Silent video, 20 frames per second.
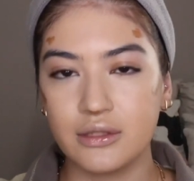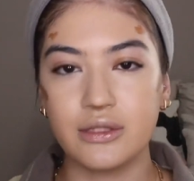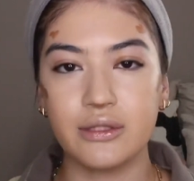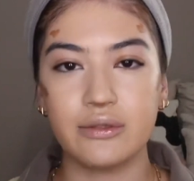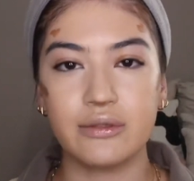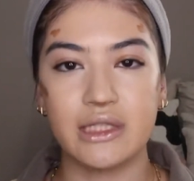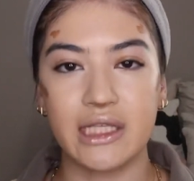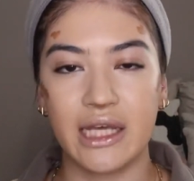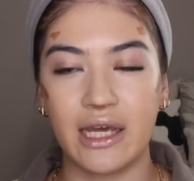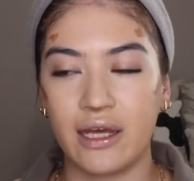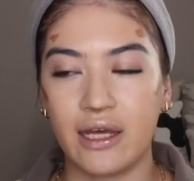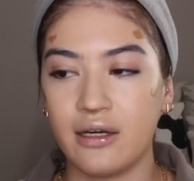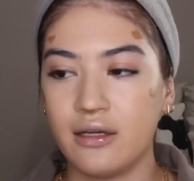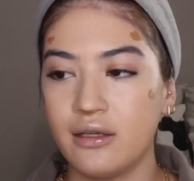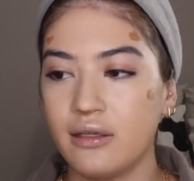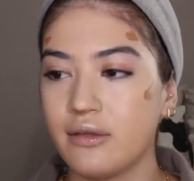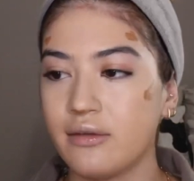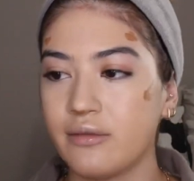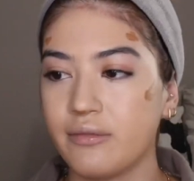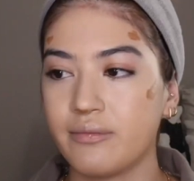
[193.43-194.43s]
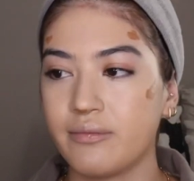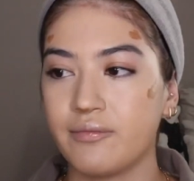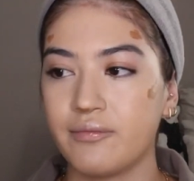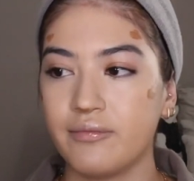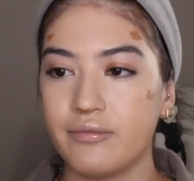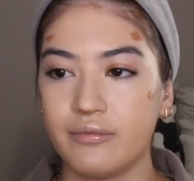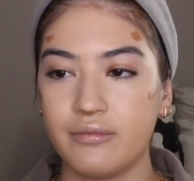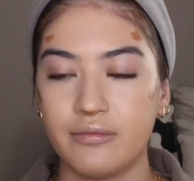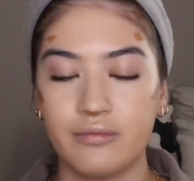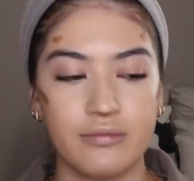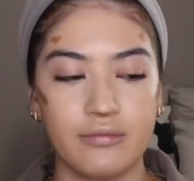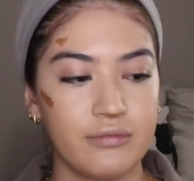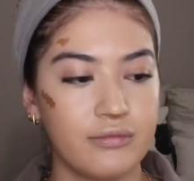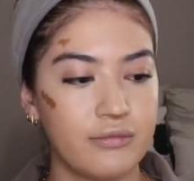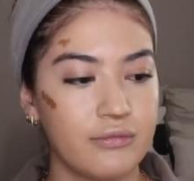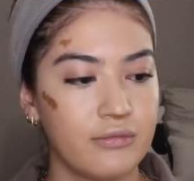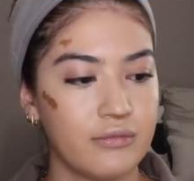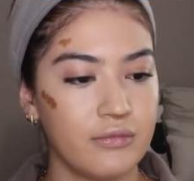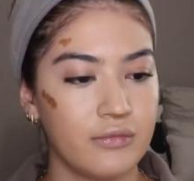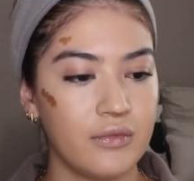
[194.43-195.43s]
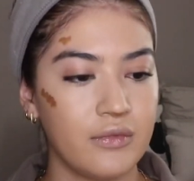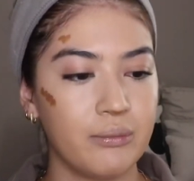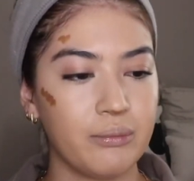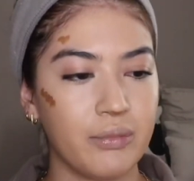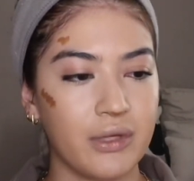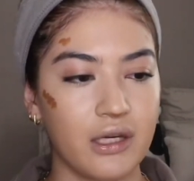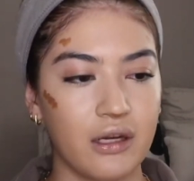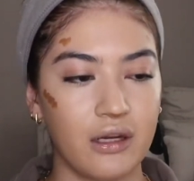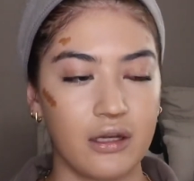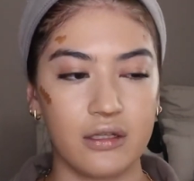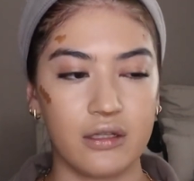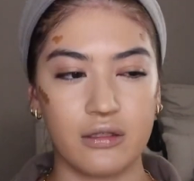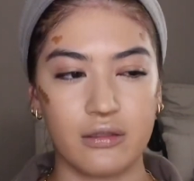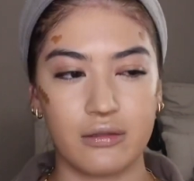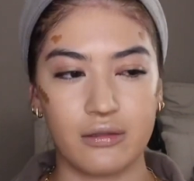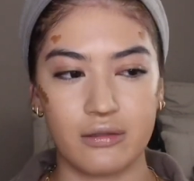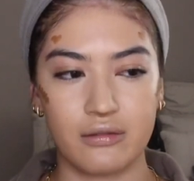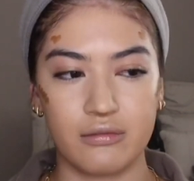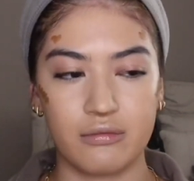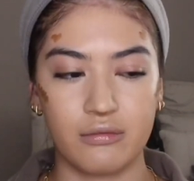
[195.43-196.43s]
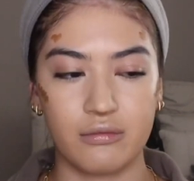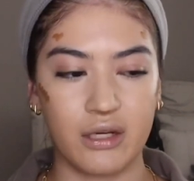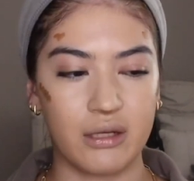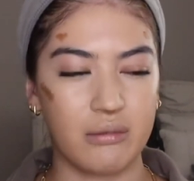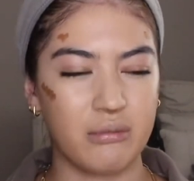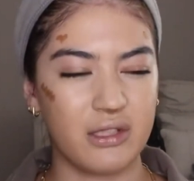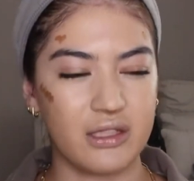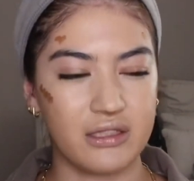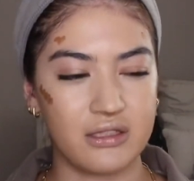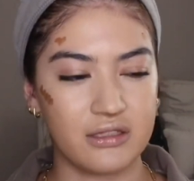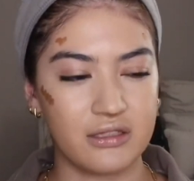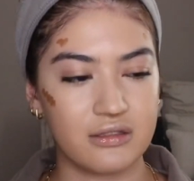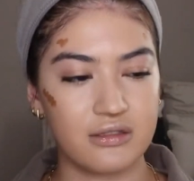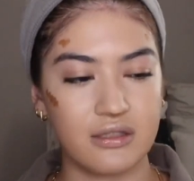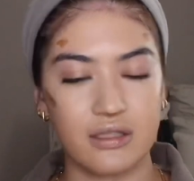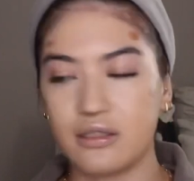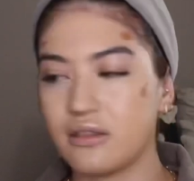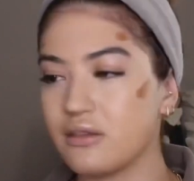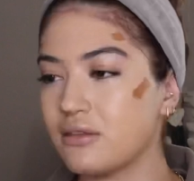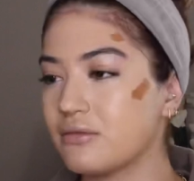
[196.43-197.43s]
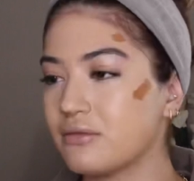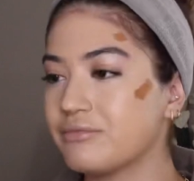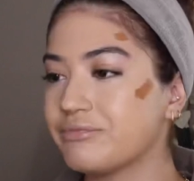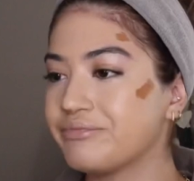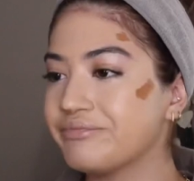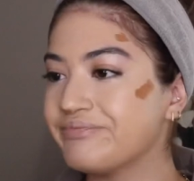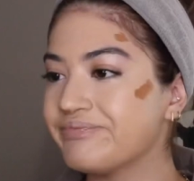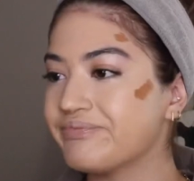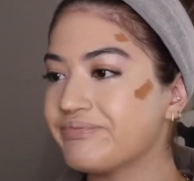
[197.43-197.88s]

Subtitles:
tan, but not in the right places. I don't know.